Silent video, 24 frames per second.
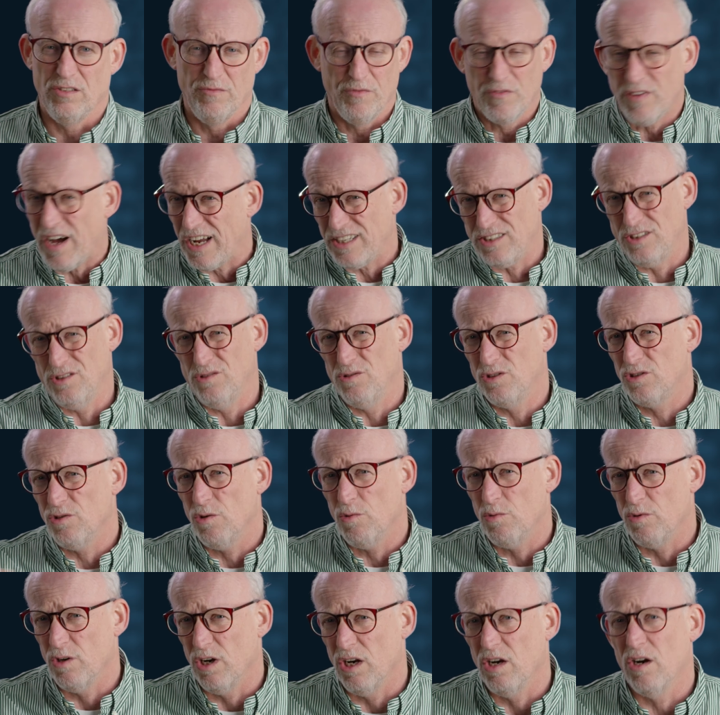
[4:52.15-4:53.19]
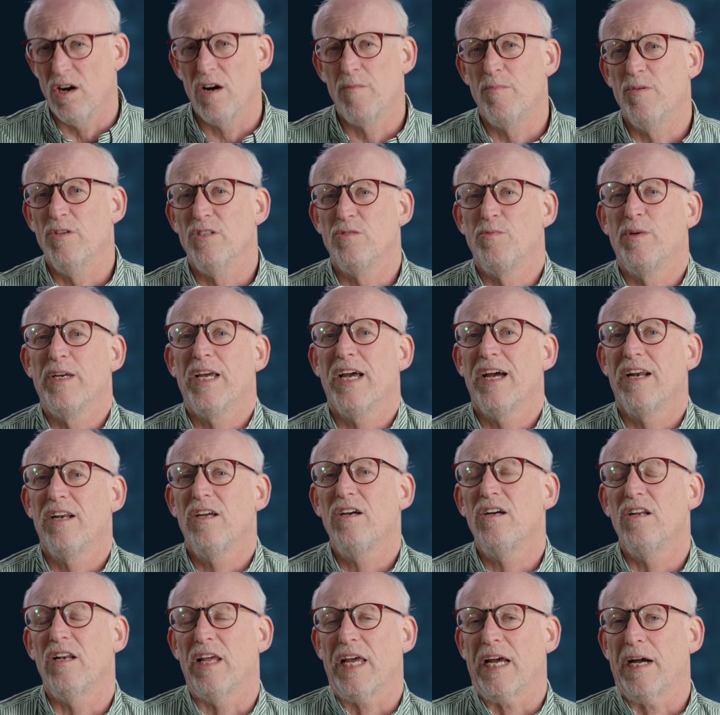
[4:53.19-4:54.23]
In fact, you saw all the libraries we had
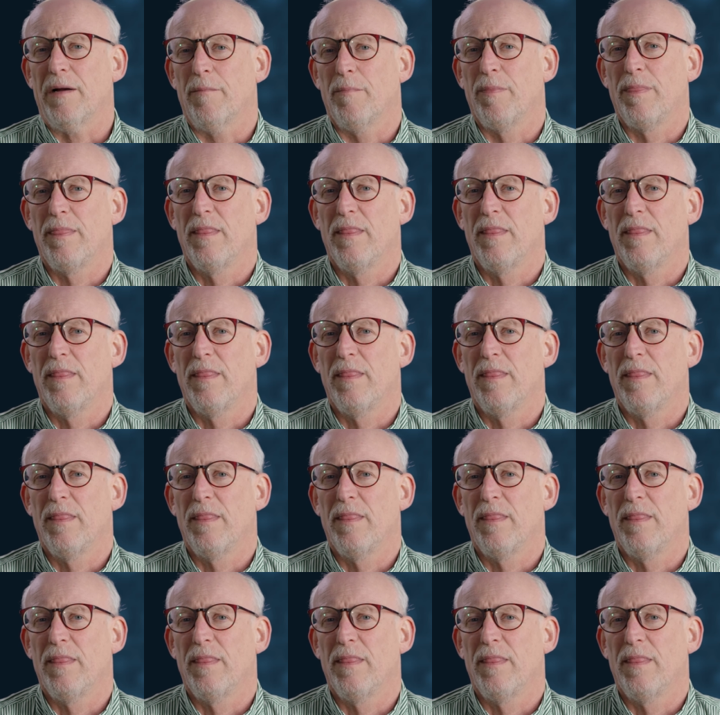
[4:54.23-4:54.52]
earlier.